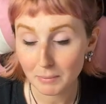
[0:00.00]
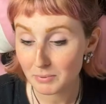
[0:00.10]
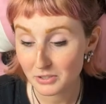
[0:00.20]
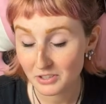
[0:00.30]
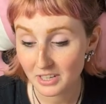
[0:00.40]
my
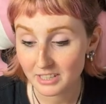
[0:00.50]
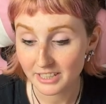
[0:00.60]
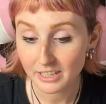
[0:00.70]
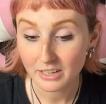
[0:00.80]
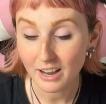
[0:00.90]

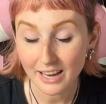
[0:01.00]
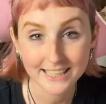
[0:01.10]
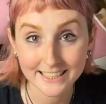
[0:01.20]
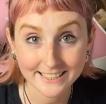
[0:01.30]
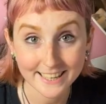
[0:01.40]
personality
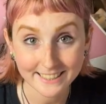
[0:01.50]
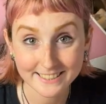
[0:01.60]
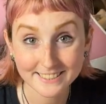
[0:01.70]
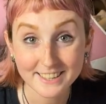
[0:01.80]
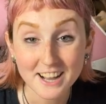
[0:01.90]
in the
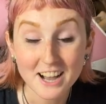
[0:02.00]
text.